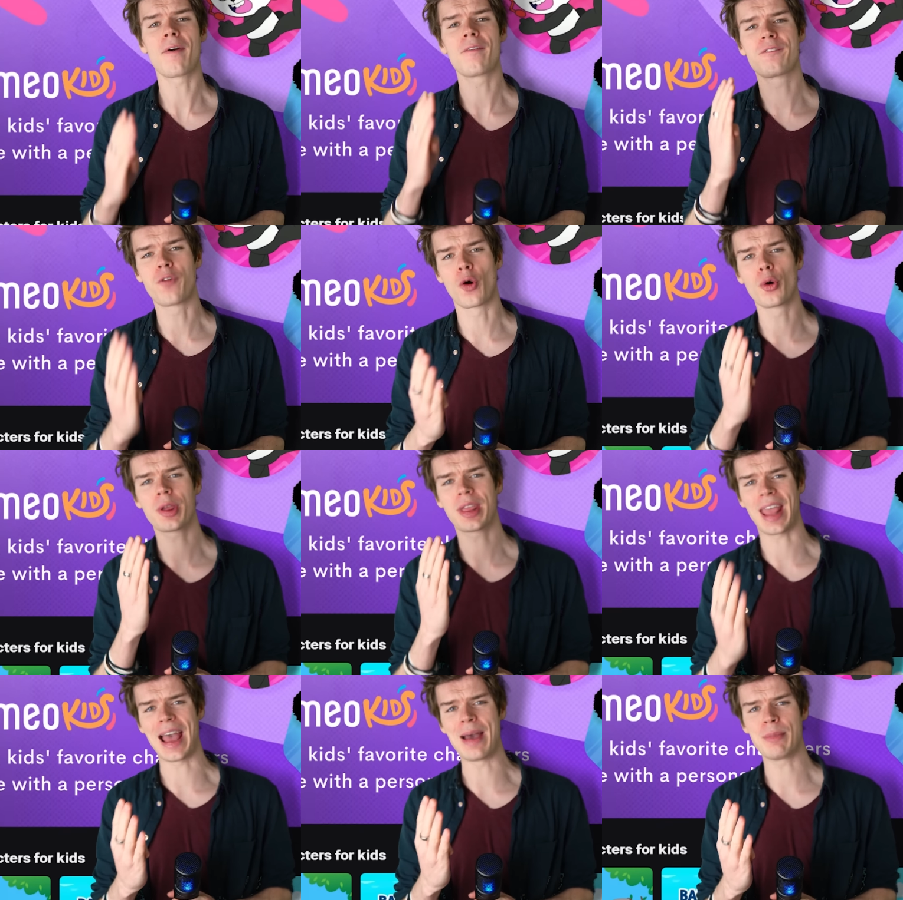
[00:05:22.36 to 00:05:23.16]
are
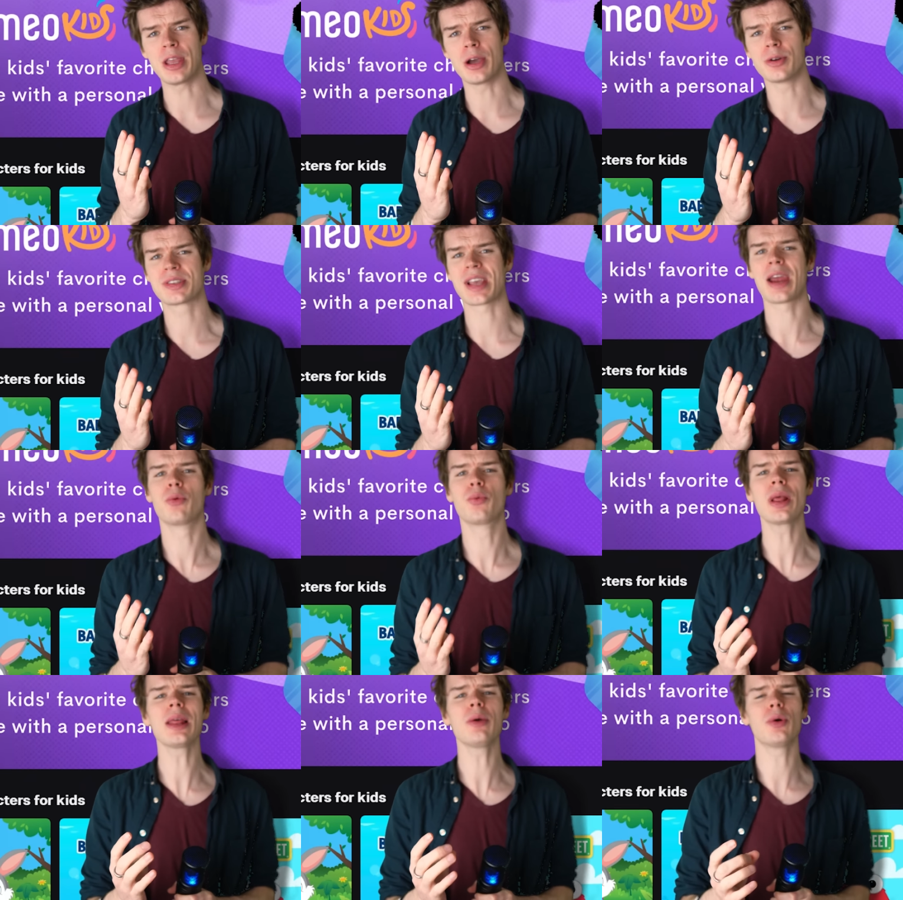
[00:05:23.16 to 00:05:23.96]
4 cameos I
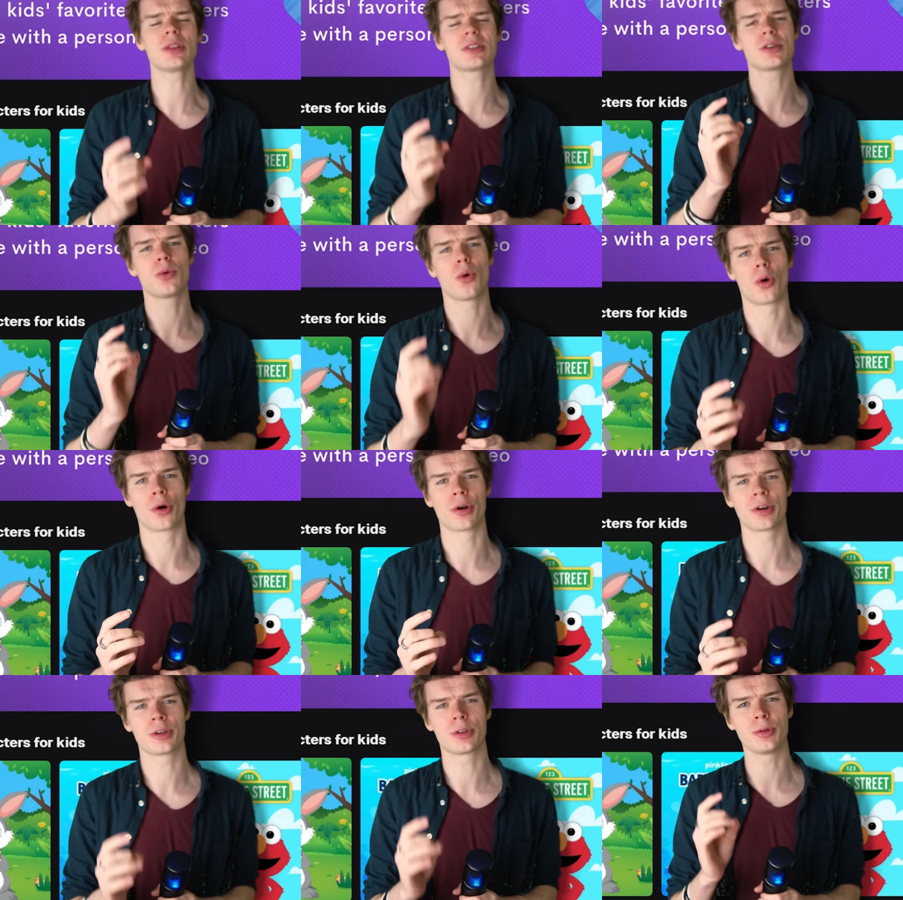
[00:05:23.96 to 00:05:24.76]
really want to
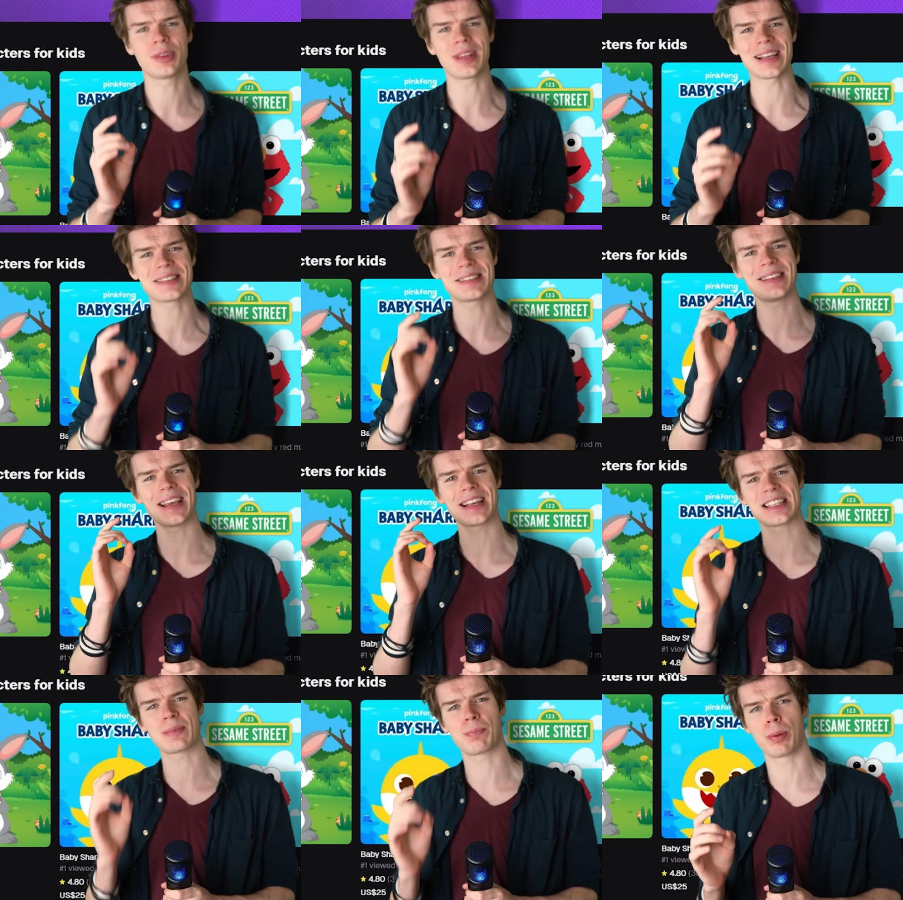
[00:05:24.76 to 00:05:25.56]
order to test
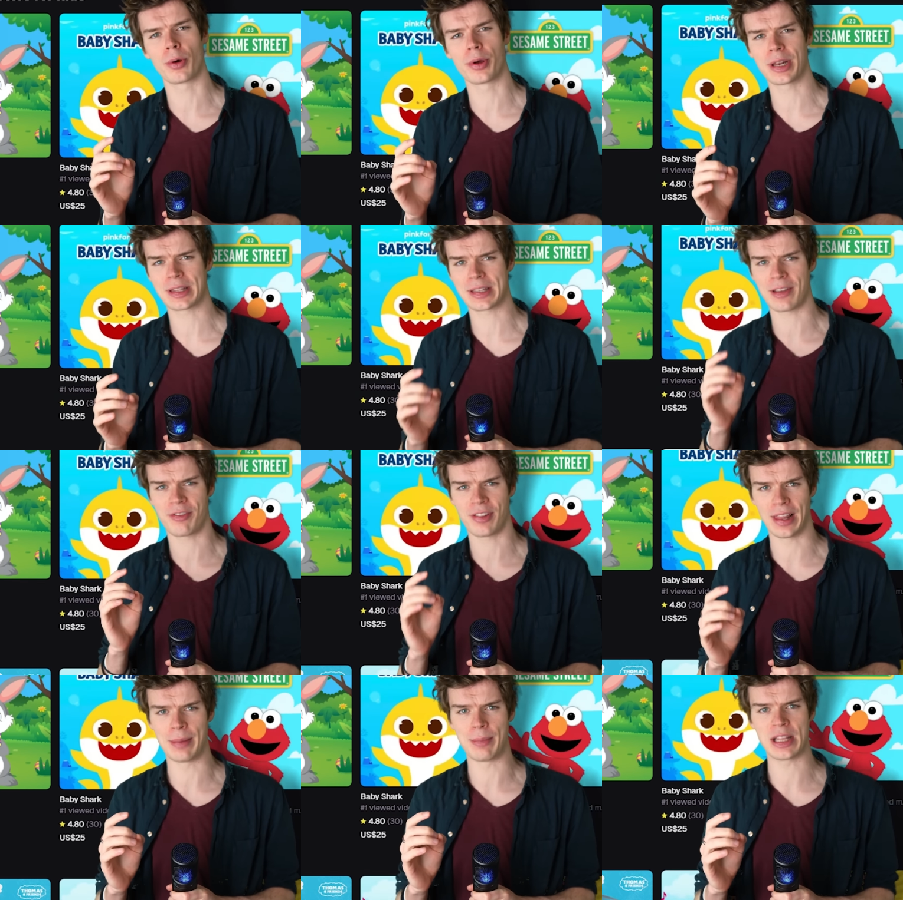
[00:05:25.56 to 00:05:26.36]
the
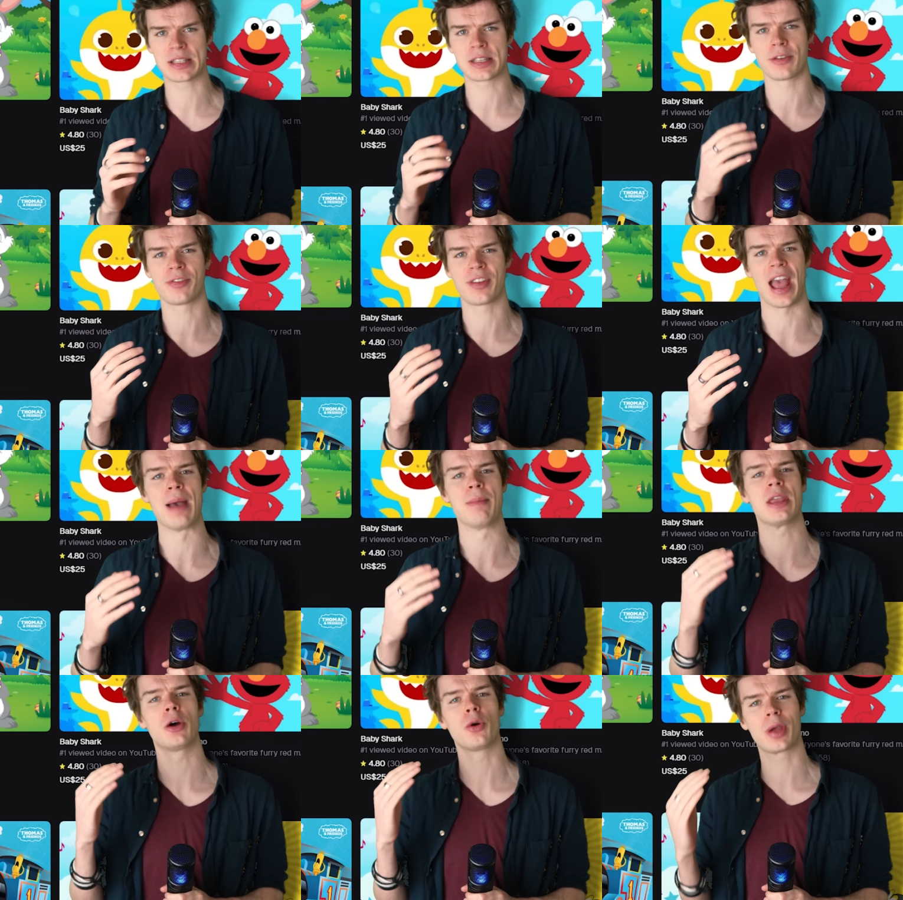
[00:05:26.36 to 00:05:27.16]
exploitative limits of
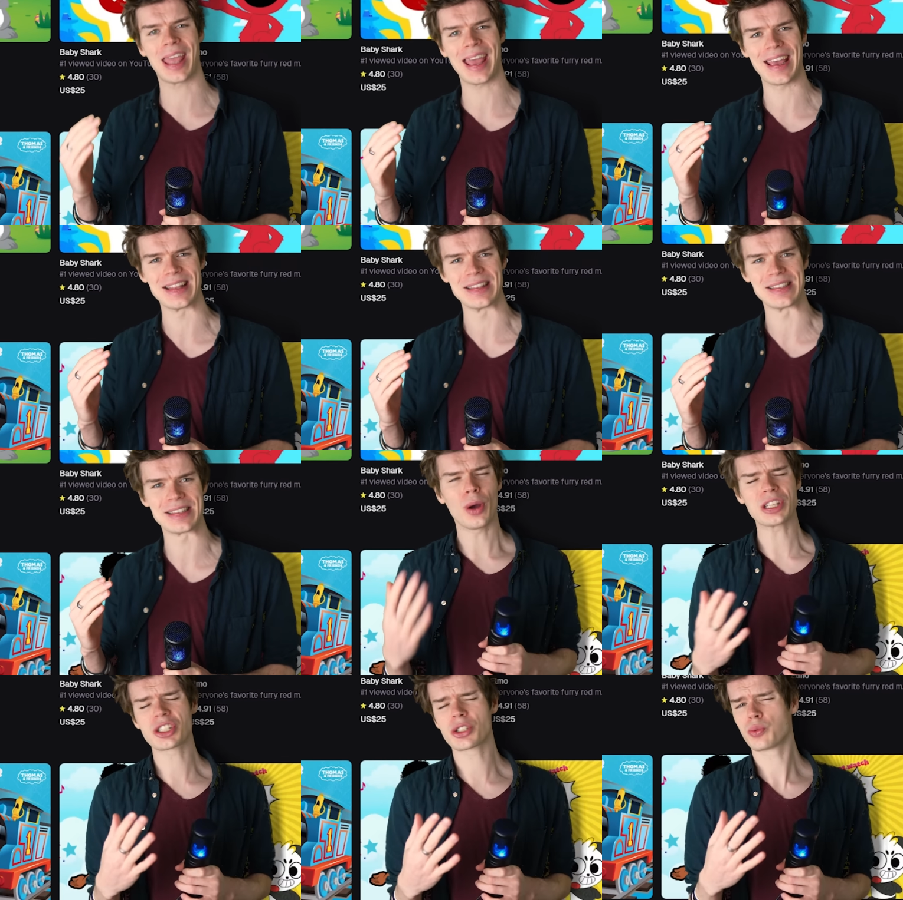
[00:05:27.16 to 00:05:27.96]
Cameo Kids,
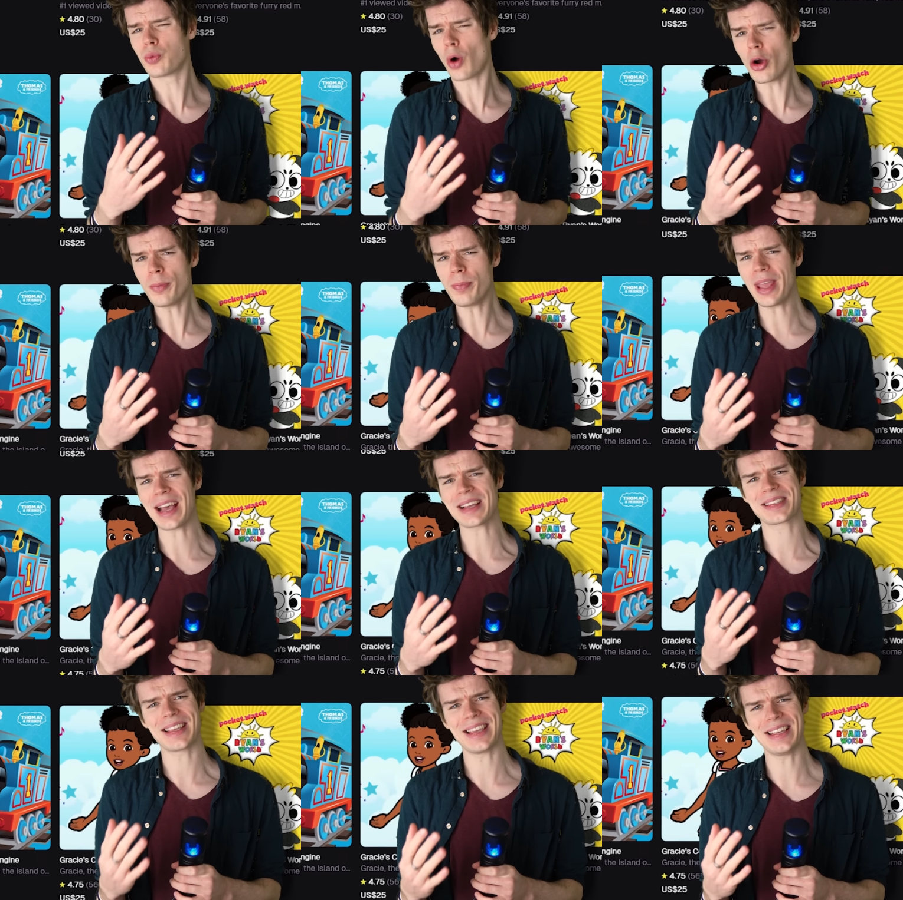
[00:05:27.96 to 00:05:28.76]
which won't be
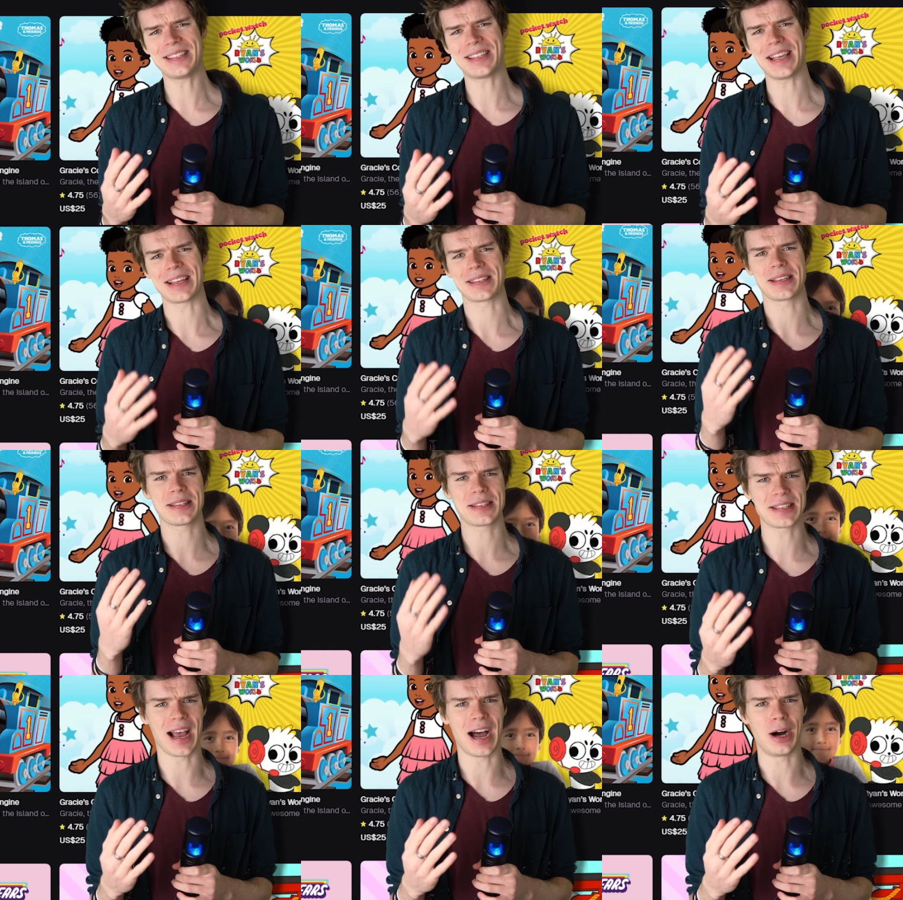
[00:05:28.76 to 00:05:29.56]
as easy as
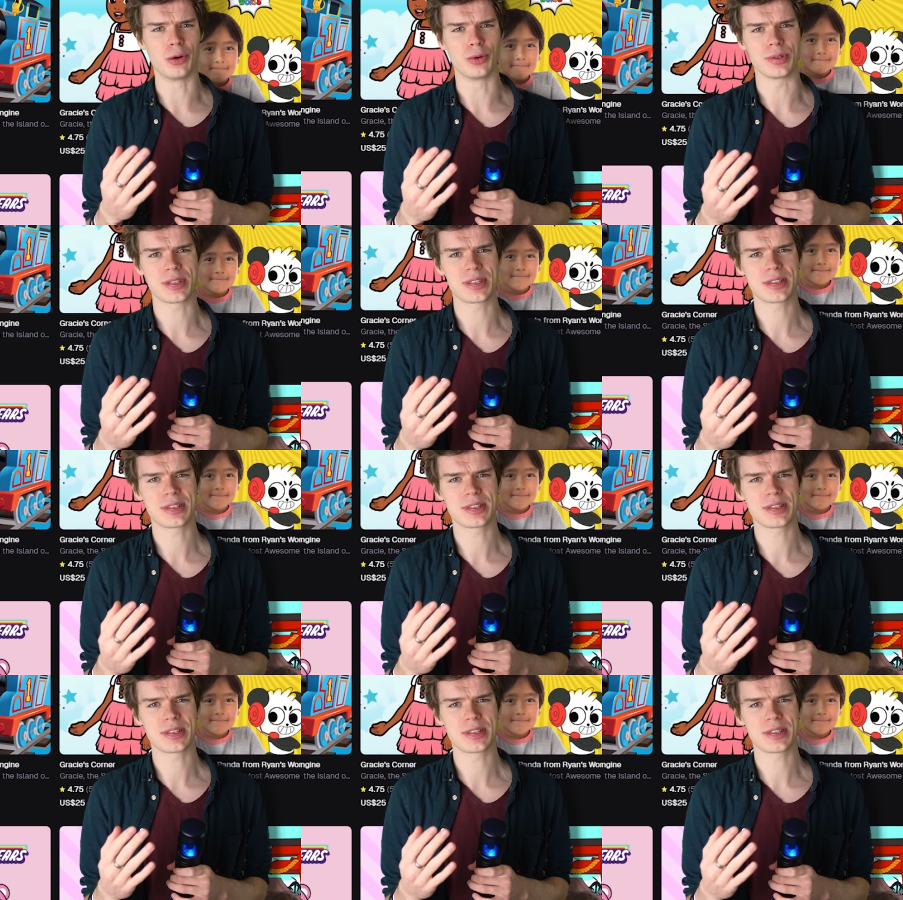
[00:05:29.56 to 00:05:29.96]
it sounds.